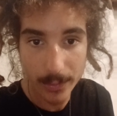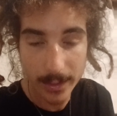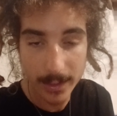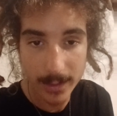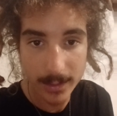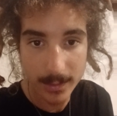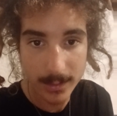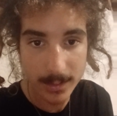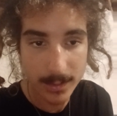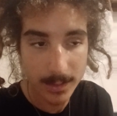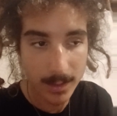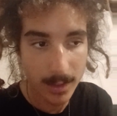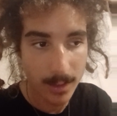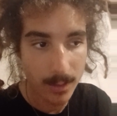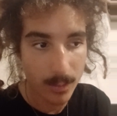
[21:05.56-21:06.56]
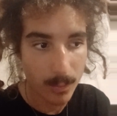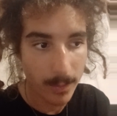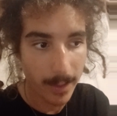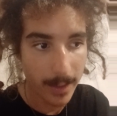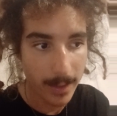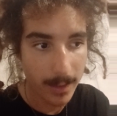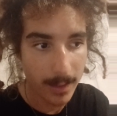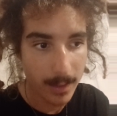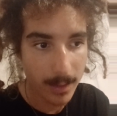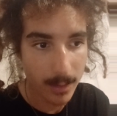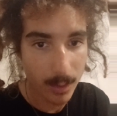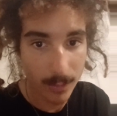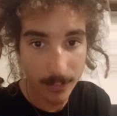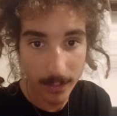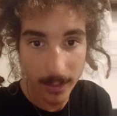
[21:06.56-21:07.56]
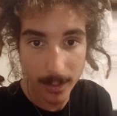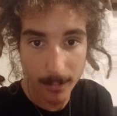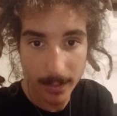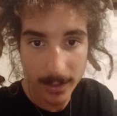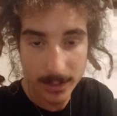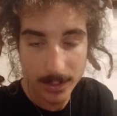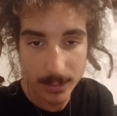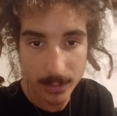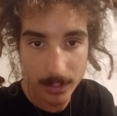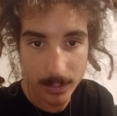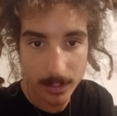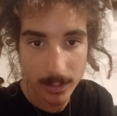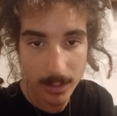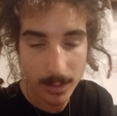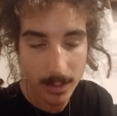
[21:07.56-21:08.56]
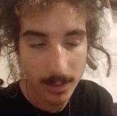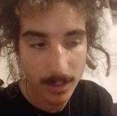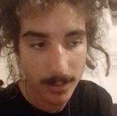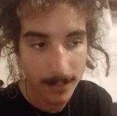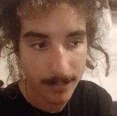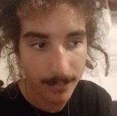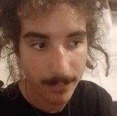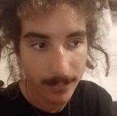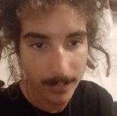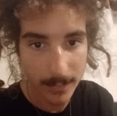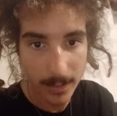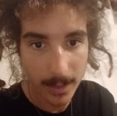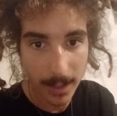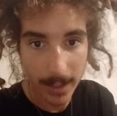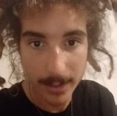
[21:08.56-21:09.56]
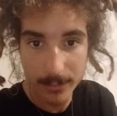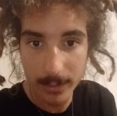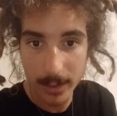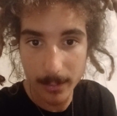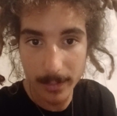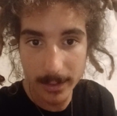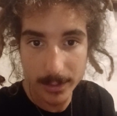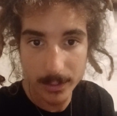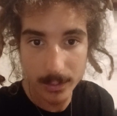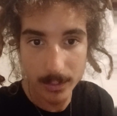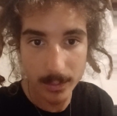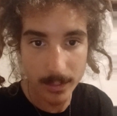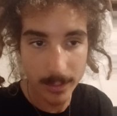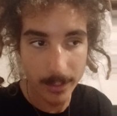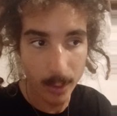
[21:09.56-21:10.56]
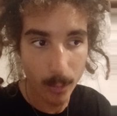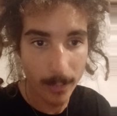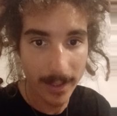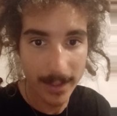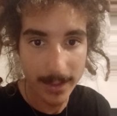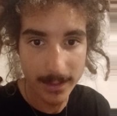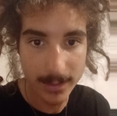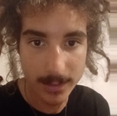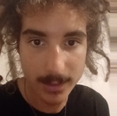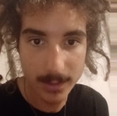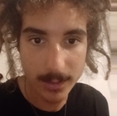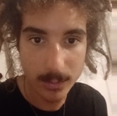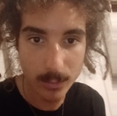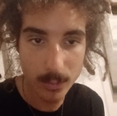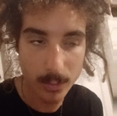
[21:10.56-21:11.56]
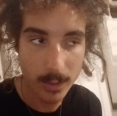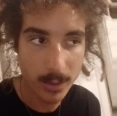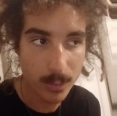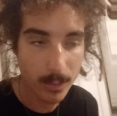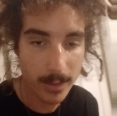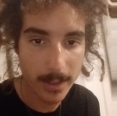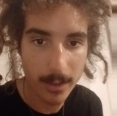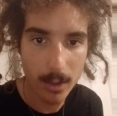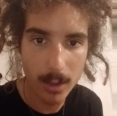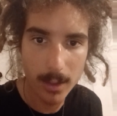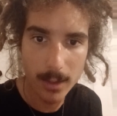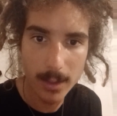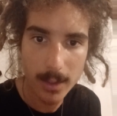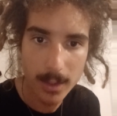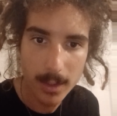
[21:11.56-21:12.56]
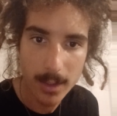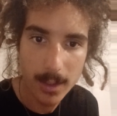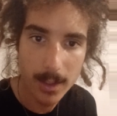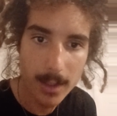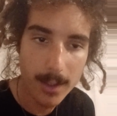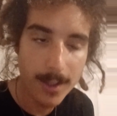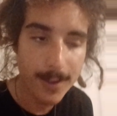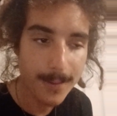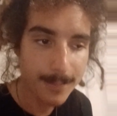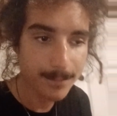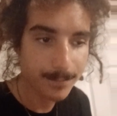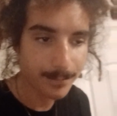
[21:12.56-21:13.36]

things right, uh, or fundamental, like fundamental domains is what they are, uh,